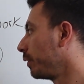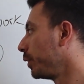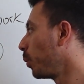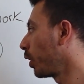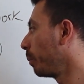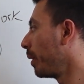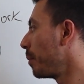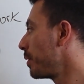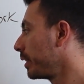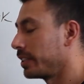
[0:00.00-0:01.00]
If you want to
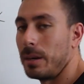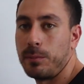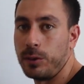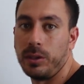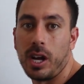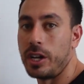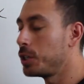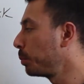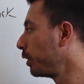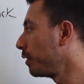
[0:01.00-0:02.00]
bump this up for
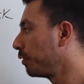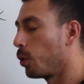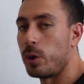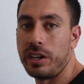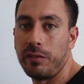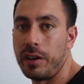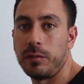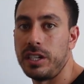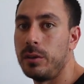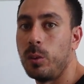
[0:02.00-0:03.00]
lunch, put it 40,
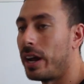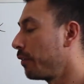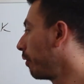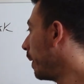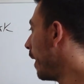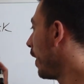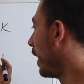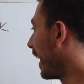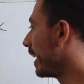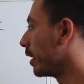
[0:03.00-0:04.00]
50, whatever,
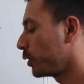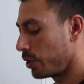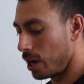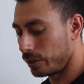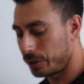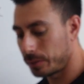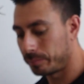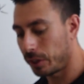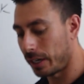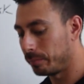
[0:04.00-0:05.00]
$800,
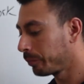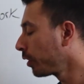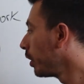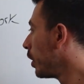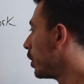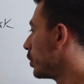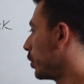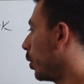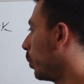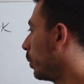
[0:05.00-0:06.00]
okay?
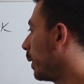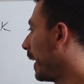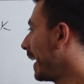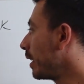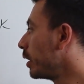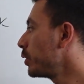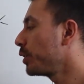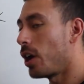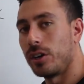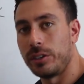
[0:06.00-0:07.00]
So
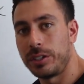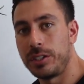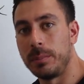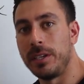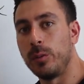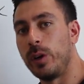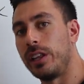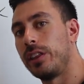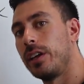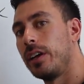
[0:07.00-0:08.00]
$800 to meet
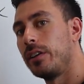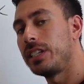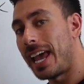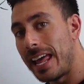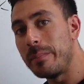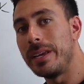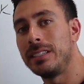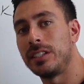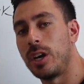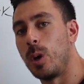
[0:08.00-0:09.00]
with 10
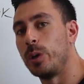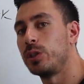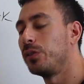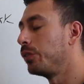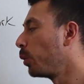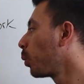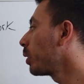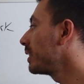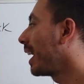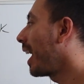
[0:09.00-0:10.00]
business owners
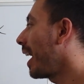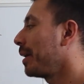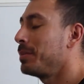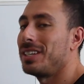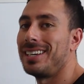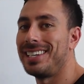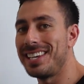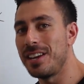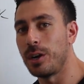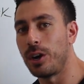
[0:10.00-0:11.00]
4 times a
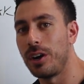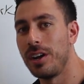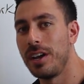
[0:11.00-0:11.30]
year.